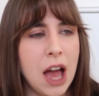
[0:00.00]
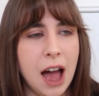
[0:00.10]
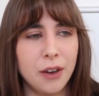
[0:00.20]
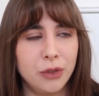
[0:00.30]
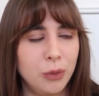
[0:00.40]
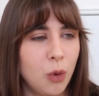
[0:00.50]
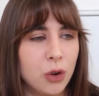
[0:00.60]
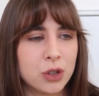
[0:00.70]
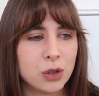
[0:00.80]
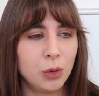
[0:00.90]
have
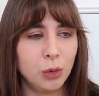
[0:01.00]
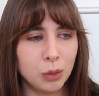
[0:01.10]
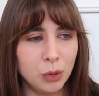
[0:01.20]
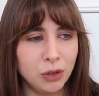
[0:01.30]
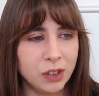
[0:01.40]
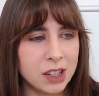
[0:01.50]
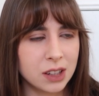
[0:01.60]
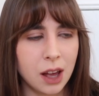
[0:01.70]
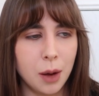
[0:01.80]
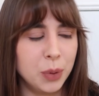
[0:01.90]
watched all the movies
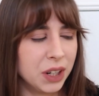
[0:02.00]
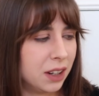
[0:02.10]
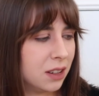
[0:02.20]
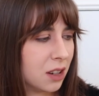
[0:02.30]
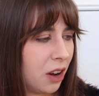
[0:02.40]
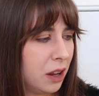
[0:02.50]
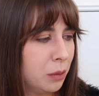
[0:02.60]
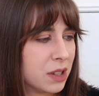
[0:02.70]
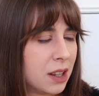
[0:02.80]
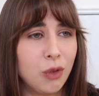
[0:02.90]
like a billion
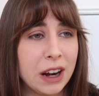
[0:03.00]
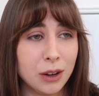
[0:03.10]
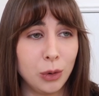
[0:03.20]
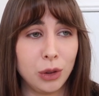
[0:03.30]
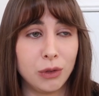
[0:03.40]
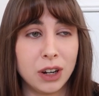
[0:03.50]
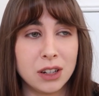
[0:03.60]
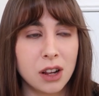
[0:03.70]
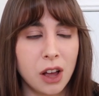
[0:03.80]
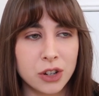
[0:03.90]
times, read Lord of the
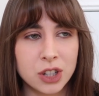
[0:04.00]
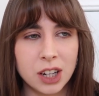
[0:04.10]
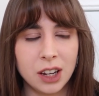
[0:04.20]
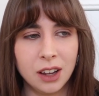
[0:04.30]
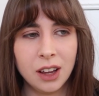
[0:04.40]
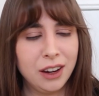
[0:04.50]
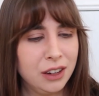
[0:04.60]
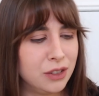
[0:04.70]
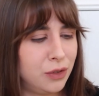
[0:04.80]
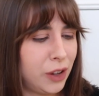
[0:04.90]
Rings last year
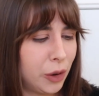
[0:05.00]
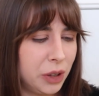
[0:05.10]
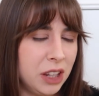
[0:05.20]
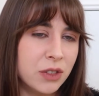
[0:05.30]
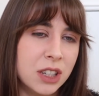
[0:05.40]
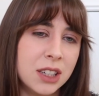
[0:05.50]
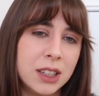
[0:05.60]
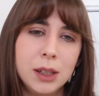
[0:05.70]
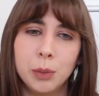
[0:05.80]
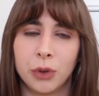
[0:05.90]
and fell even
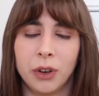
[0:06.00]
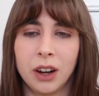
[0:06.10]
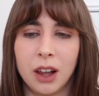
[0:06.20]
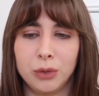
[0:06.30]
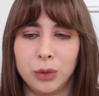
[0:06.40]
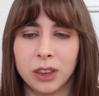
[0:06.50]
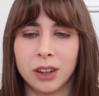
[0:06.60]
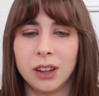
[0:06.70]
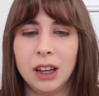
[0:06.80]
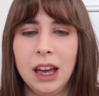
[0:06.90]
deeper in love with
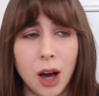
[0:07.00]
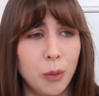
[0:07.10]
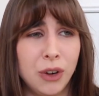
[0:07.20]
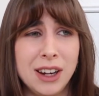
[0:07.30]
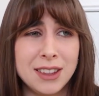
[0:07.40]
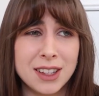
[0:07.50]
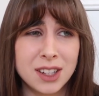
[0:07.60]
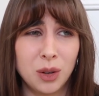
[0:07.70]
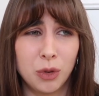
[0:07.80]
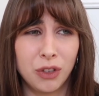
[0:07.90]
it. I'm reading the
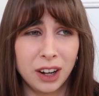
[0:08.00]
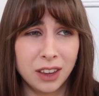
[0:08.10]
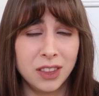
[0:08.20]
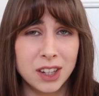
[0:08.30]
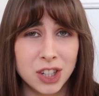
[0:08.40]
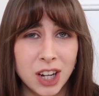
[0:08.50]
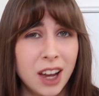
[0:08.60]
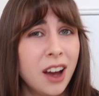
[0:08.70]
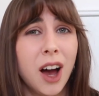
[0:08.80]
Silmarillion this year.